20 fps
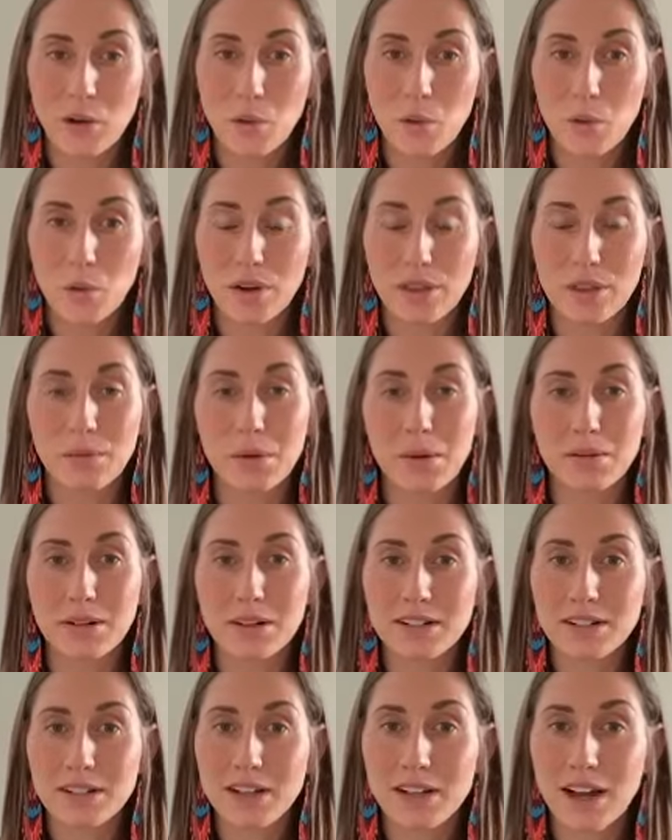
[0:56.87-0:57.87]
or that we
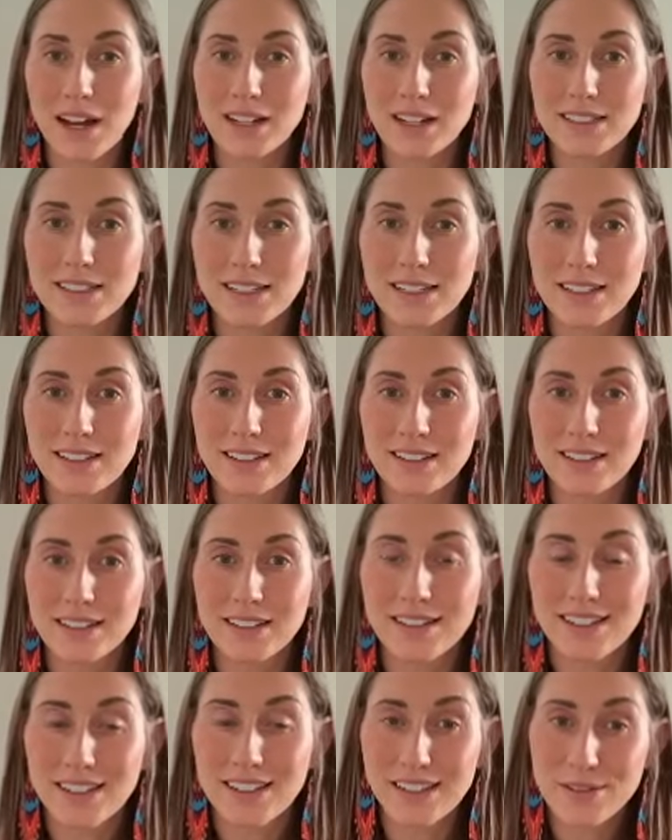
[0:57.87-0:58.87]
were taught
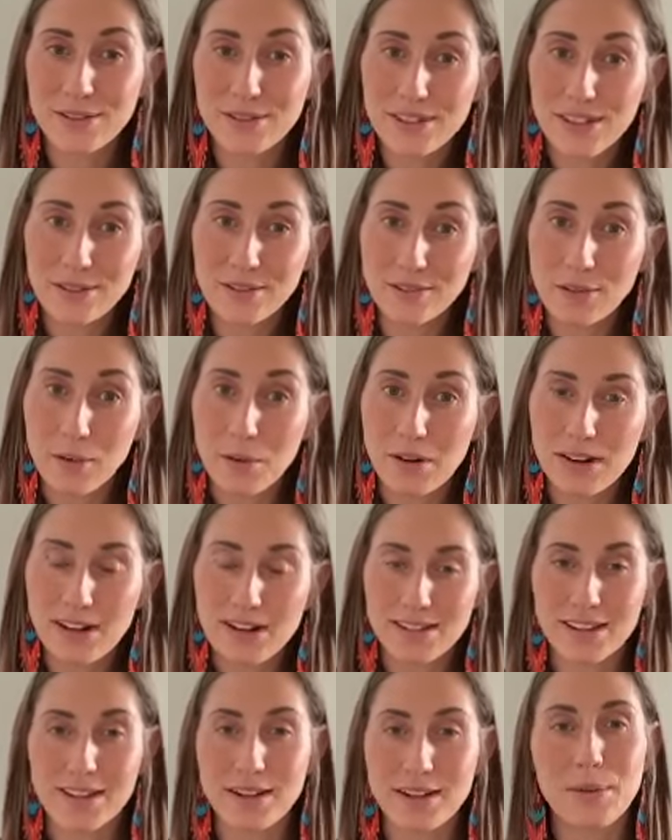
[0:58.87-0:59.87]
to use it for
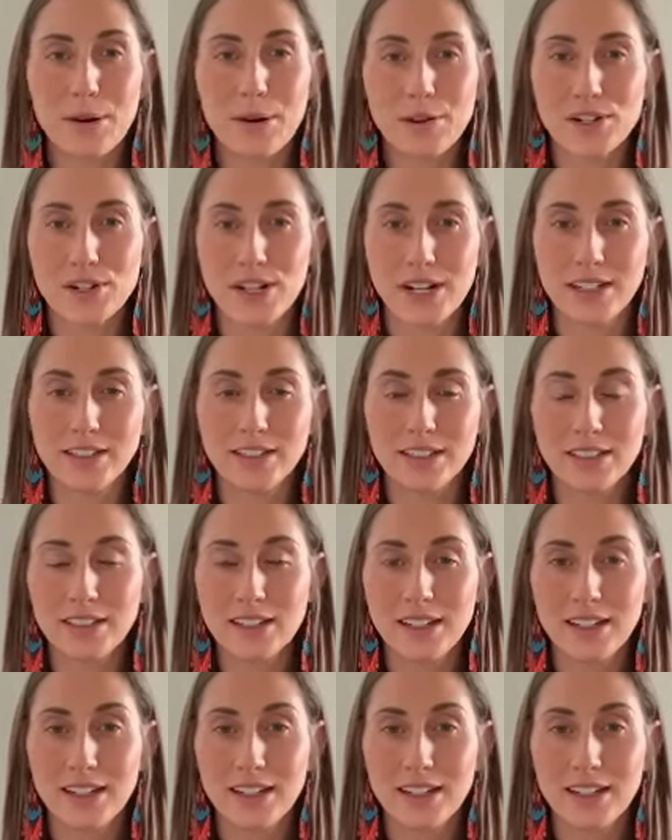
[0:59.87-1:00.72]
as an emotion,